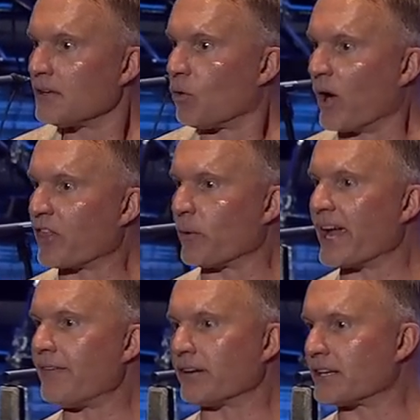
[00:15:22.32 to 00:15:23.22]
Whether we
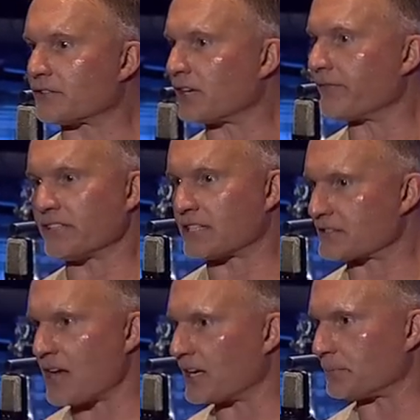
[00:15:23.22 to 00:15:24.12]
have a good service is
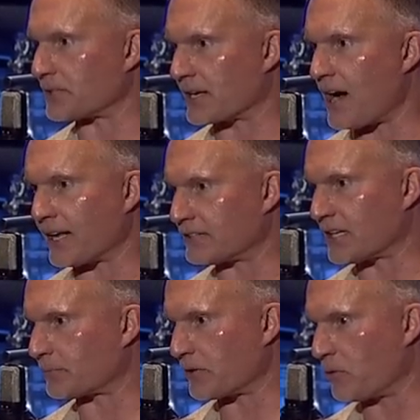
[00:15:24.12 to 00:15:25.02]
not up to God, it's
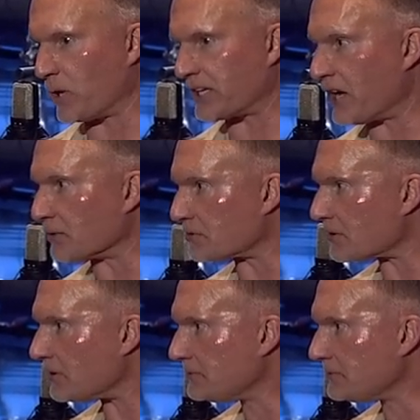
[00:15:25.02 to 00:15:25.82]
up to the windows.